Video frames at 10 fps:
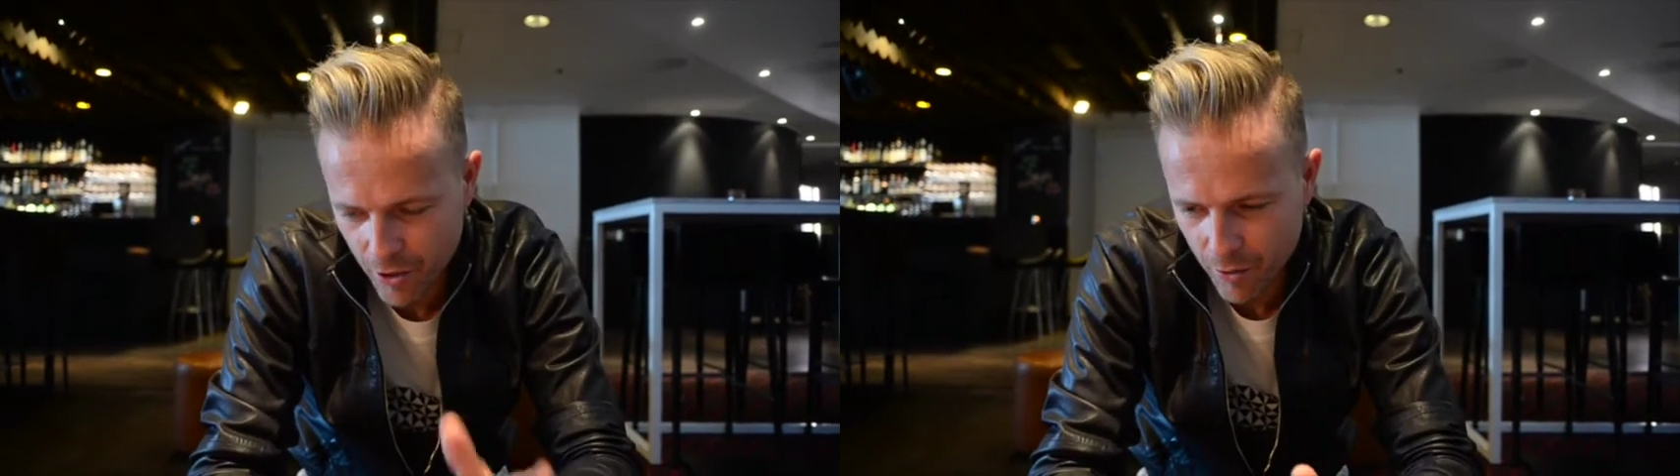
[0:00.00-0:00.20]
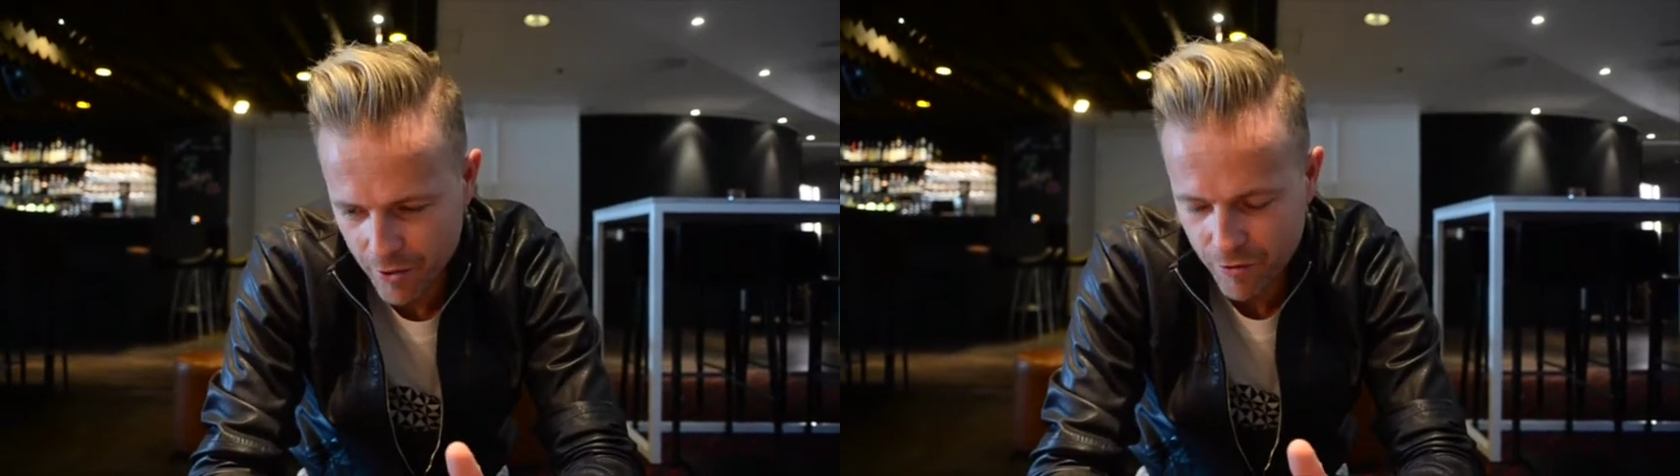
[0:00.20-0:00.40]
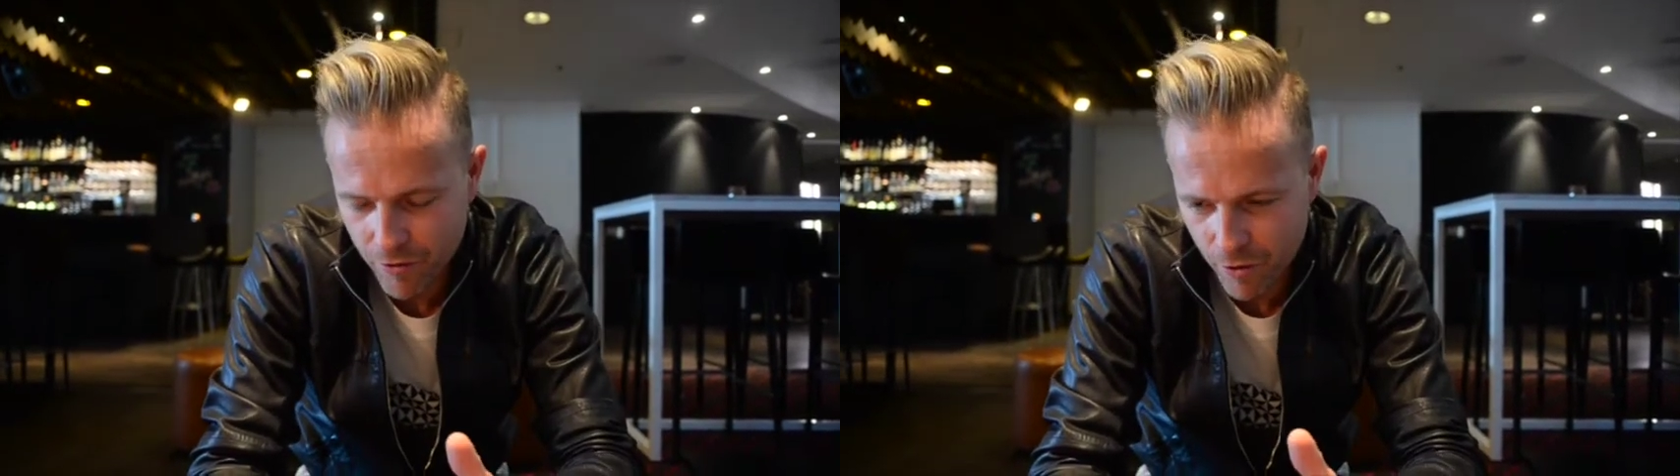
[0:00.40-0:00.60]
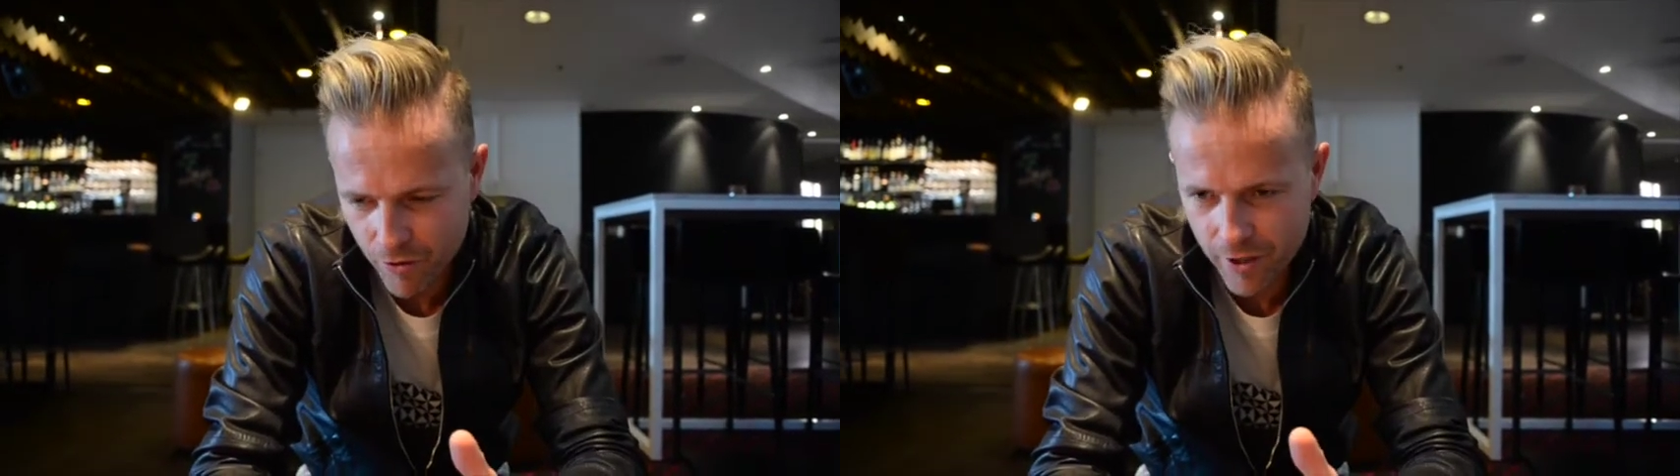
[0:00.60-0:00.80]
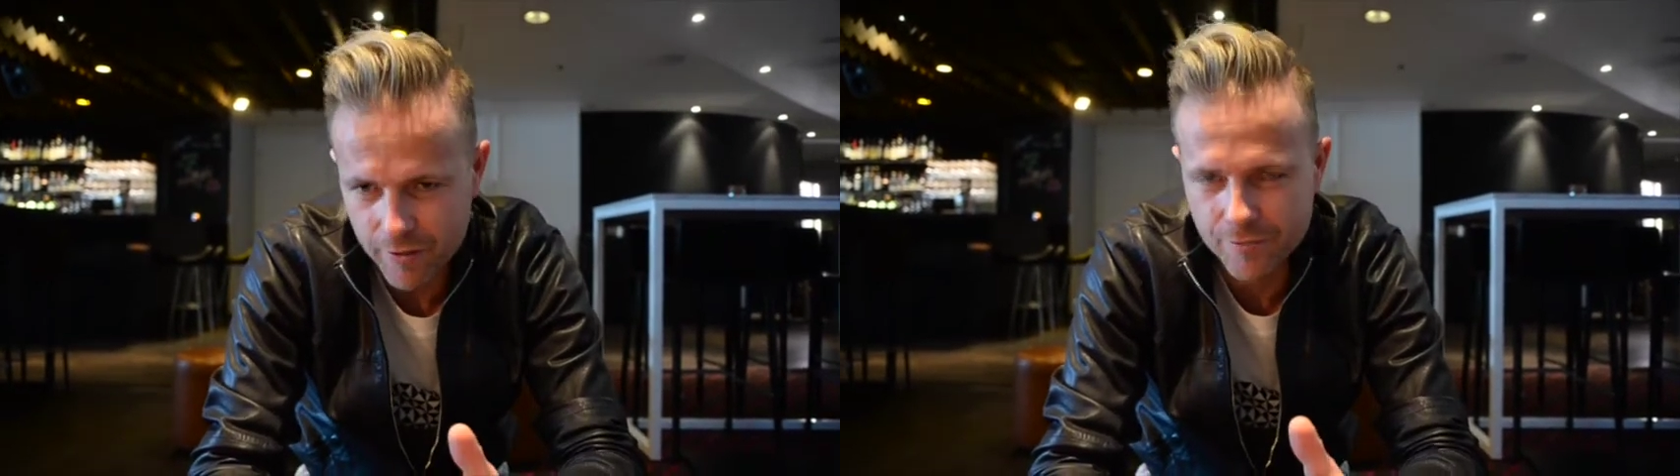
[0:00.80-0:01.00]
go with
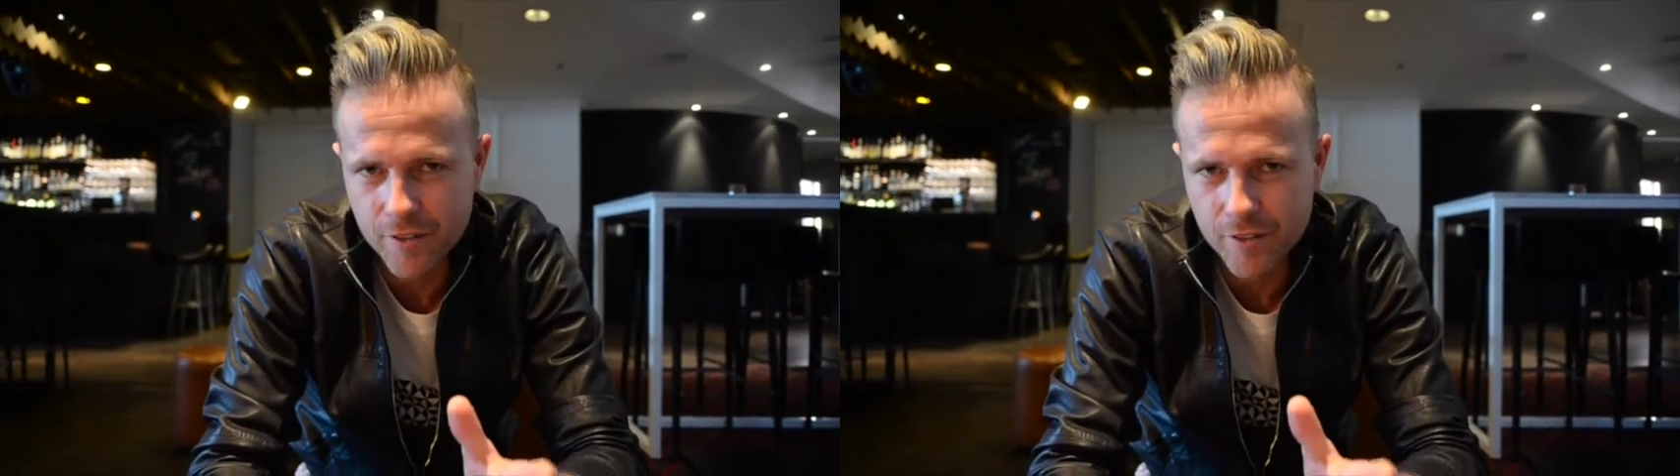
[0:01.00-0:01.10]
Euphoria.